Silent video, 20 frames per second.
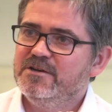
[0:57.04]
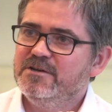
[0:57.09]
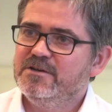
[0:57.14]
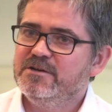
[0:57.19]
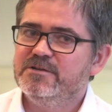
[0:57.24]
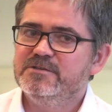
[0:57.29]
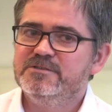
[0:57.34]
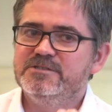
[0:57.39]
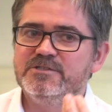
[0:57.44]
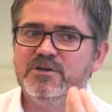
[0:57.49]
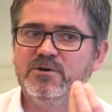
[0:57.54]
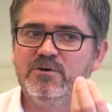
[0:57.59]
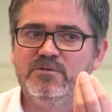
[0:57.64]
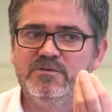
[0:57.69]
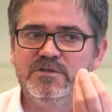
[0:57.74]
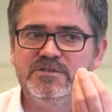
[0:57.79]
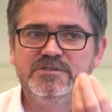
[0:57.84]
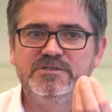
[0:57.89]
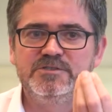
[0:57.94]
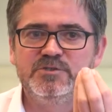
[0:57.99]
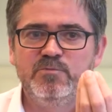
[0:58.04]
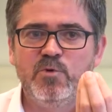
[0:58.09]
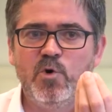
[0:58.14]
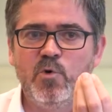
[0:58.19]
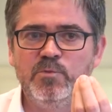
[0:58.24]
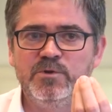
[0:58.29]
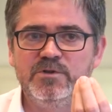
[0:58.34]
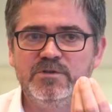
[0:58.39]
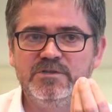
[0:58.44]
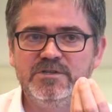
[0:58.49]
Uh, so this is a
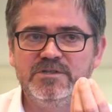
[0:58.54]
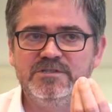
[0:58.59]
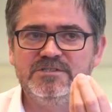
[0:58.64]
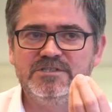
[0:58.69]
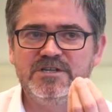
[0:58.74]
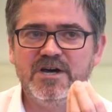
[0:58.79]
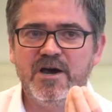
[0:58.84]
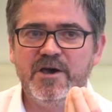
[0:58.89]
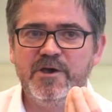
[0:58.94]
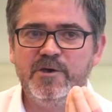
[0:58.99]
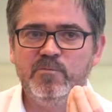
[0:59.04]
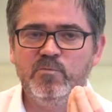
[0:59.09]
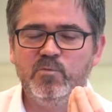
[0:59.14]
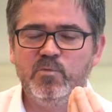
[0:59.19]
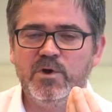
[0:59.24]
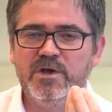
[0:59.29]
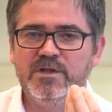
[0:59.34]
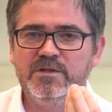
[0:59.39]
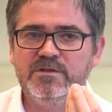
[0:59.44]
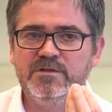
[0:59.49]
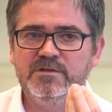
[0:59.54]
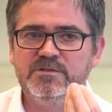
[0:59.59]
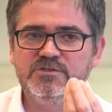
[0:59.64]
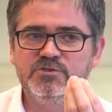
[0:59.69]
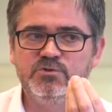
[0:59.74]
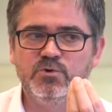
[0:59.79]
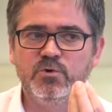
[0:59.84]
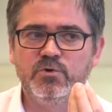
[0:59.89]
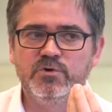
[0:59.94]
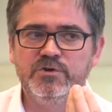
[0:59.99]
moment in time when
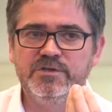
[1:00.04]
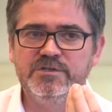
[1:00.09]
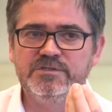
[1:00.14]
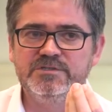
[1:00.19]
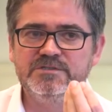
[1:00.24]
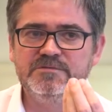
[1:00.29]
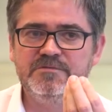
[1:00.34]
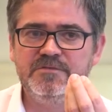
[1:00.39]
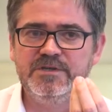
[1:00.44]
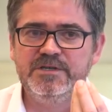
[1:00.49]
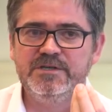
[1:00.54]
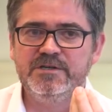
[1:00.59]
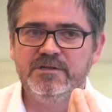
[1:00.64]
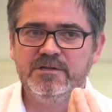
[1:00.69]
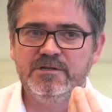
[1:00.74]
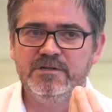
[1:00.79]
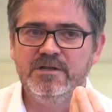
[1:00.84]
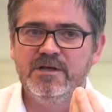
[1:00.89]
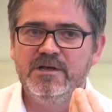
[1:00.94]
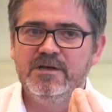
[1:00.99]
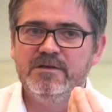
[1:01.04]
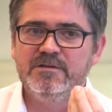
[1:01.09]
historians feel